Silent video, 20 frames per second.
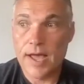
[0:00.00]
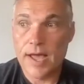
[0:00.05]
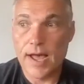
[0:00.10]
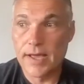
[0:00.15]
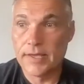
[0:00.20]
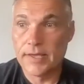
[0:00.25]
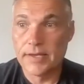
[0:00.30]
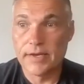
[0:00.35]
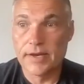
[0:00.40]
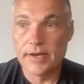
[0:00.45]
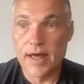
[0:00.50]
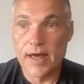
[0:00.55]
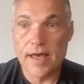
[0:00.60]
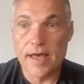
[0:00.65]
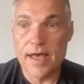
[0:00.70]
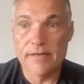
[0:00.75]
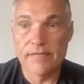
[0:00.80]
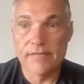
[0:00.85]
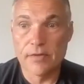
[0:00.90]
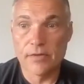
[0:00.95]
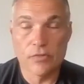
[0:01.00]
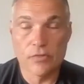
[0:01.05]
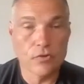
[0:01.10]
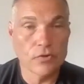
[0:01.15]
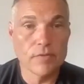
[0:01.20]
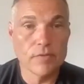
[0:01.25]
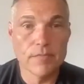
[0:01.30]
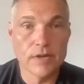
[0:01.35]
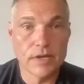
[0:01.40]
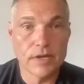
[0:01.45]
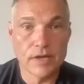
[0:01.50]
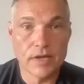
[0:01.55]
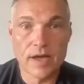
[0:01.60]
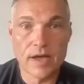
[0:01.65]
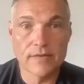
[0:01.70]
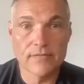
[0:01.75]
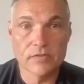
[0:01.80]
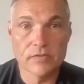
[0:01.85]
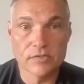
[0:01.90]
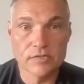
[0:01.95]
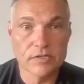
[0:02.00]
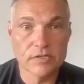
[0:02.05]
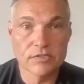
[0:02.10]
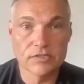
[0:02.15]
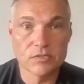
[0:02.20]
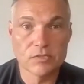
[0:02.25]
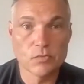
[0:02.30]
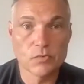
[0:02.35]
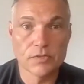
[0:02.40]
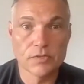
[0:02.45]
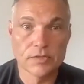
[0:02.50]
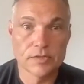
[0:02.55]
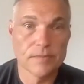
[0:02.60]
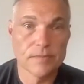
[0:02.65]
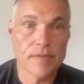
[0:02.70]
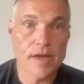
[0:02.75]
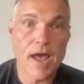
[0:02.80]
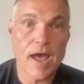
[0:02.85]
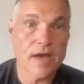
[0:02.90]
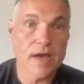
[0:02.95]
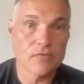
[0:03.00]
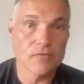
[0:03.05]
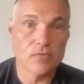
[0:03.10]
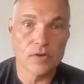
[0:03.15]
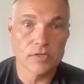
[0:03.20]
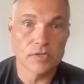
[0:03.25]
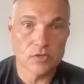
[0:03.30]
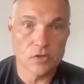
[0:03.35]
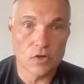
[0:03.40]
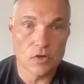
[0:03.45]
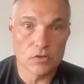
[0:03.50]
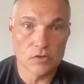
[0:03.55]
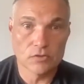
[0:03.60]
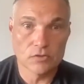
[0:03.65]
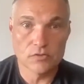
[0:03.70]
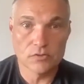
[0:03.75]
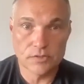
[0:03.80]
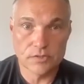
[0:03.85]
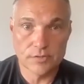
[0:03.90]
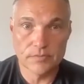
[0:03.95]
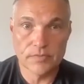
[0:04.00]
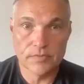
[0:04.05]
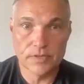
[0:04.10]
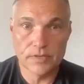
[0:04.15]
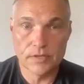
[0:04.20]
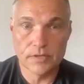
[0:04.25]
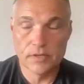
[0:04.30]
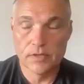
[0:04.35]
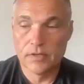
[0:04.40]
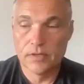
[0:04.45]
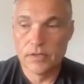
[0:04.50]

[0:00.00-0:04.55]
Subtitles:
I ended up having a 30-minute conversation with them after I talked or something.